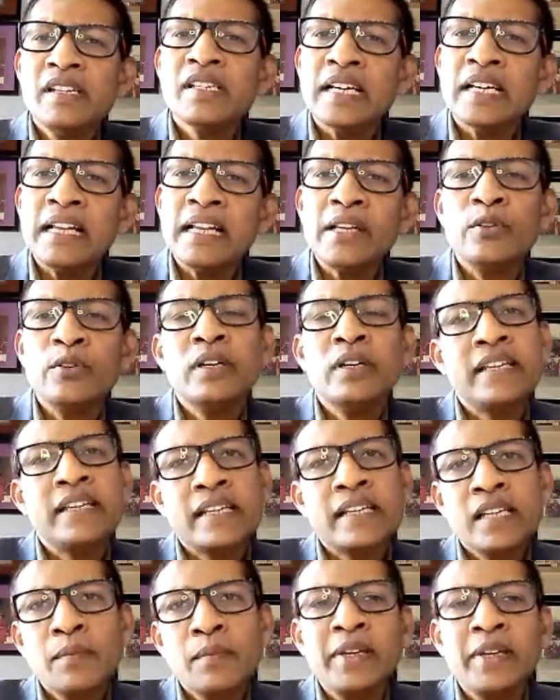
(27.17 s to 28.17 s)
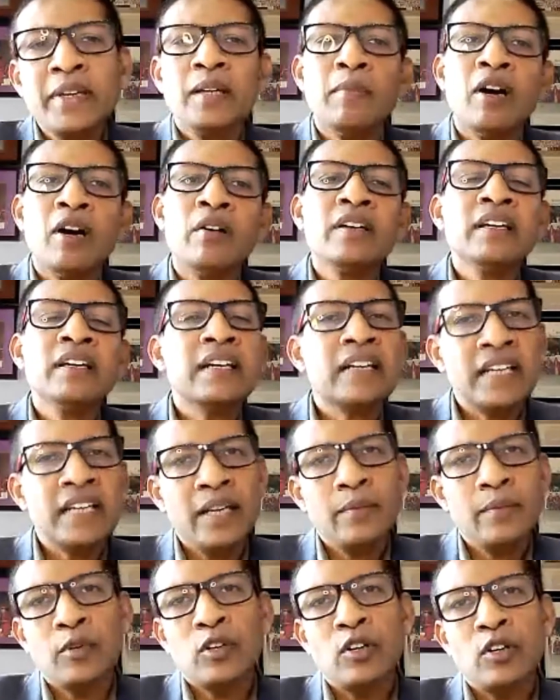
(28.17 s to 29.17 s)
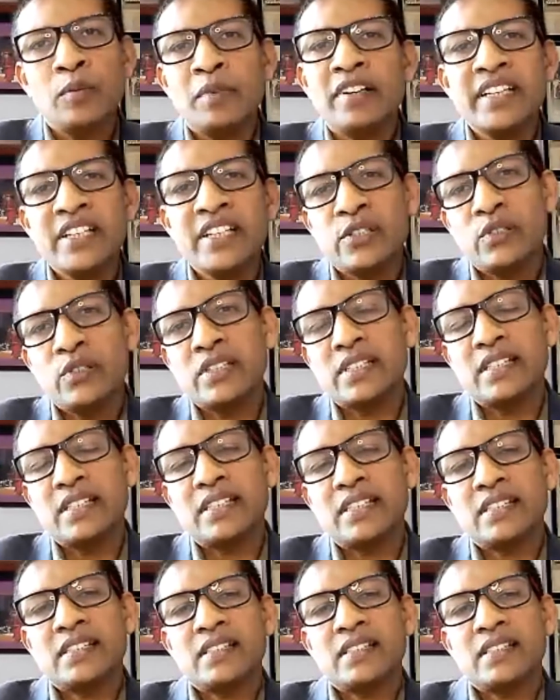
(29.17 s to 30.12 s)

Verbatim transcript: tell you a little bit about Glenmore Global Resources.